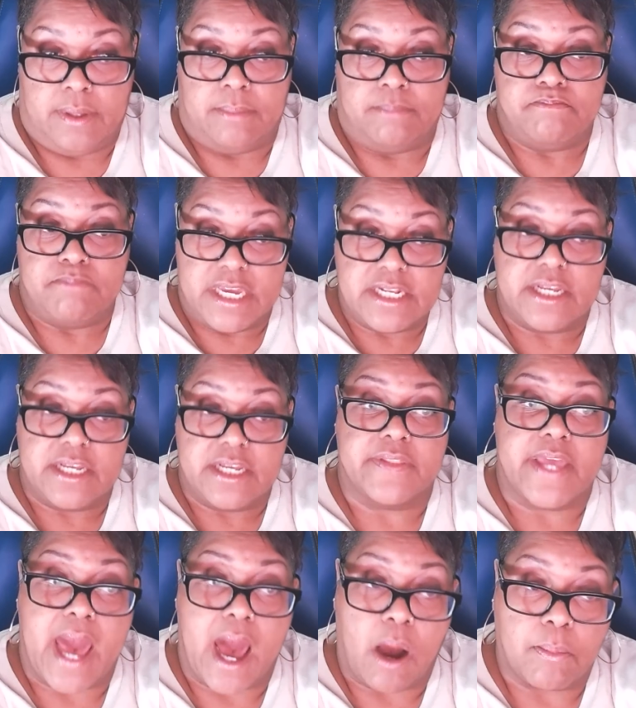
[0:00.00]
meaning
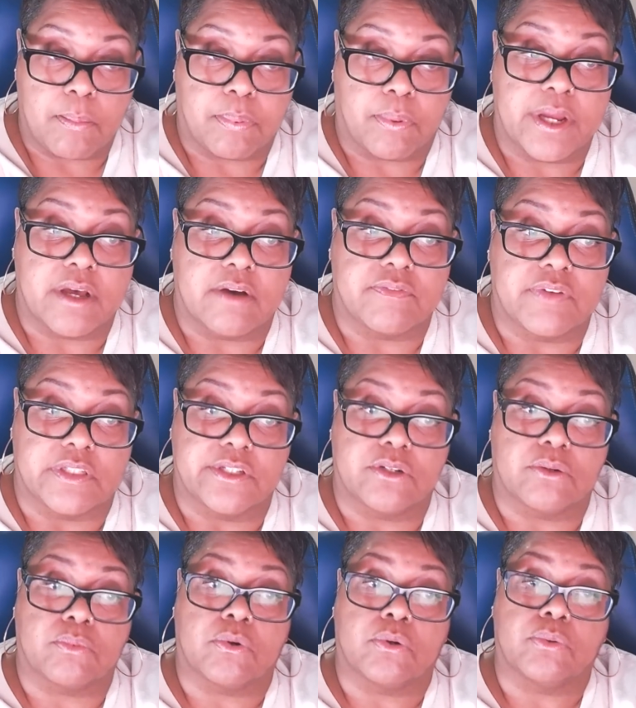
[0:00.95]
the outbreak of a
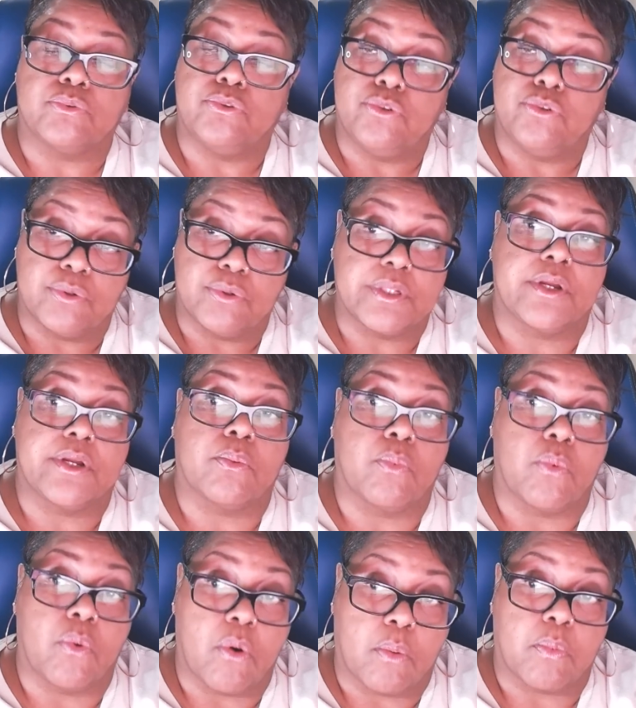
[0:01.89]
literal nuclear
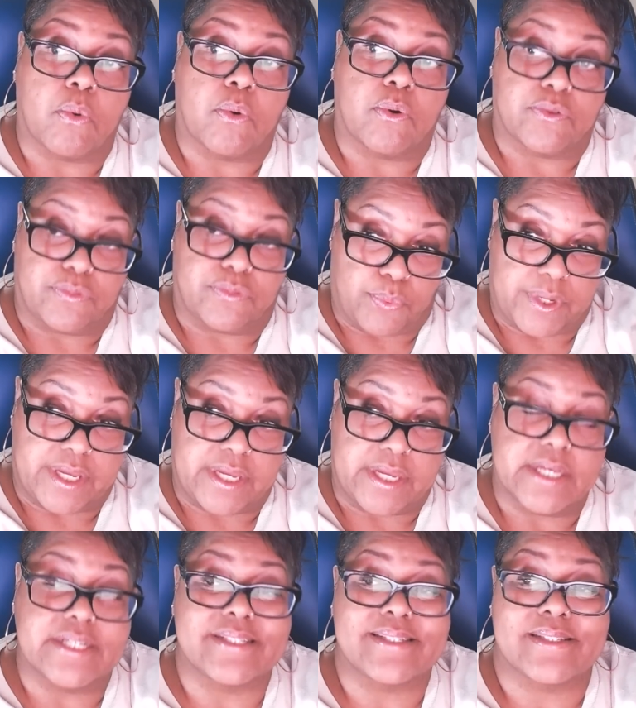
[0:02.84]
World War
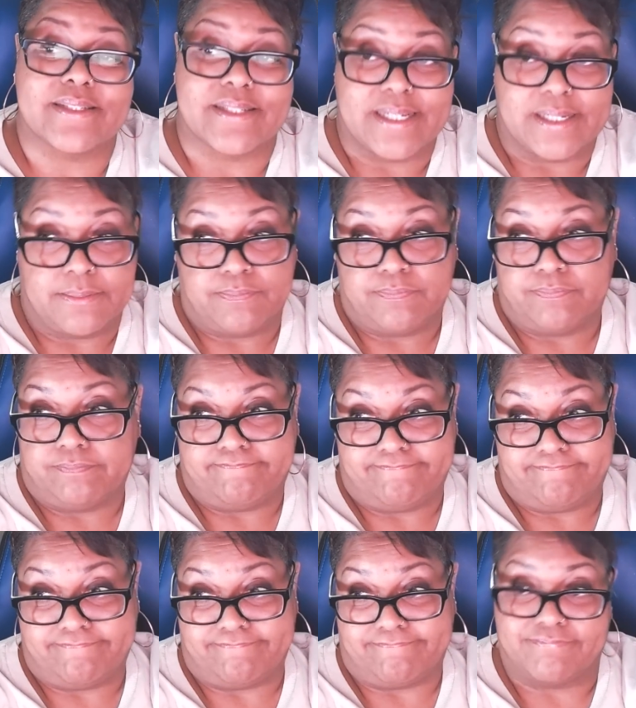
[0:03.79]
III is
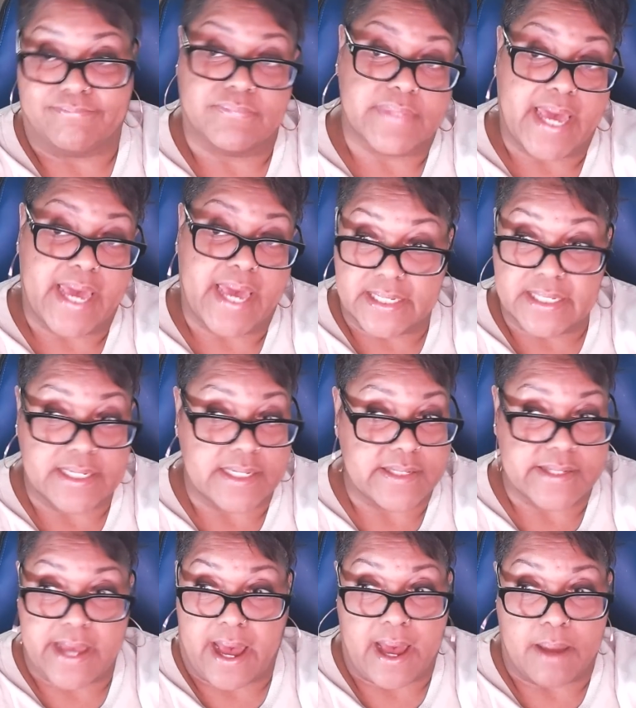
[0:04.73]
hmm, at
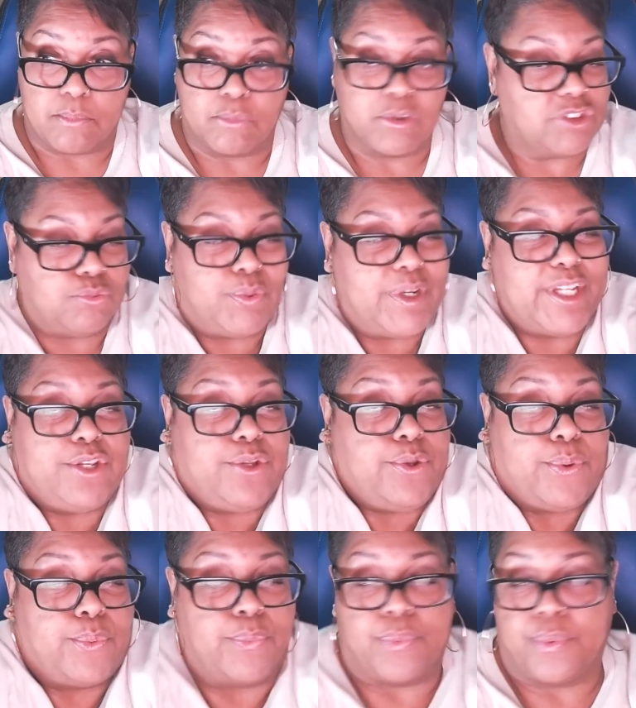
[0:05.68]
any time, which we
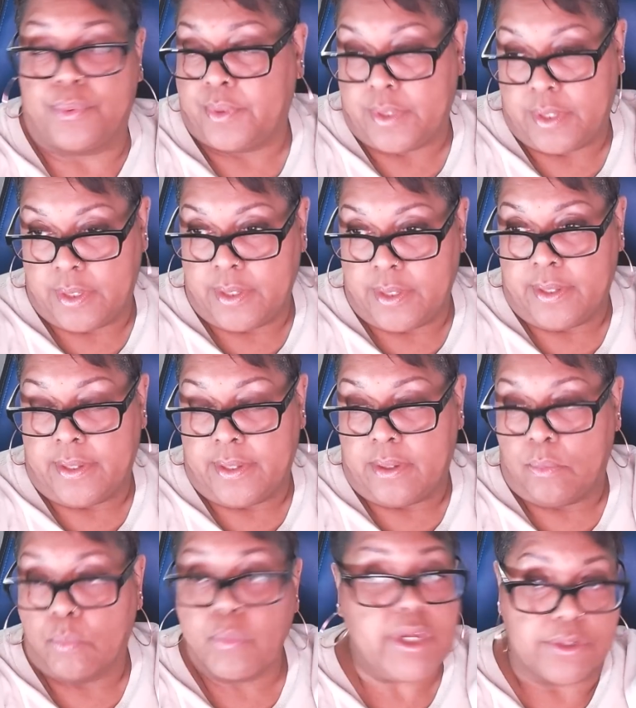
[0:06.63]
knew.
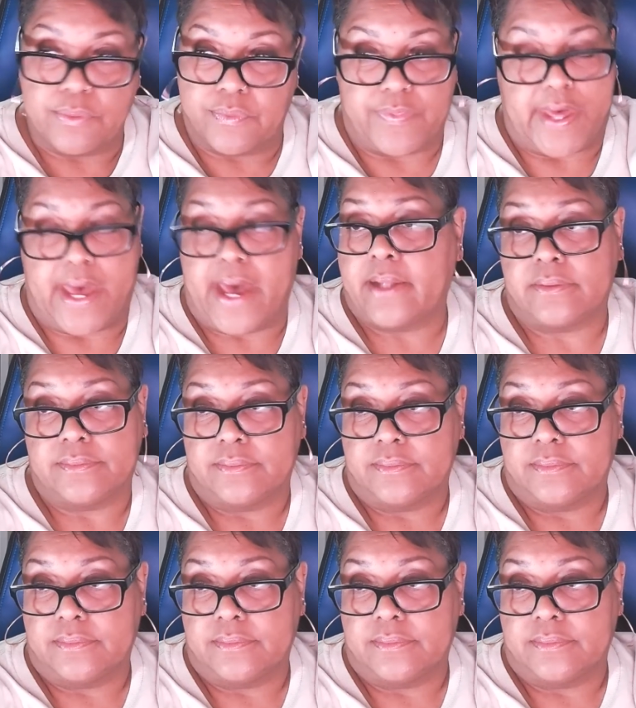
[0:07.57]
We knew that.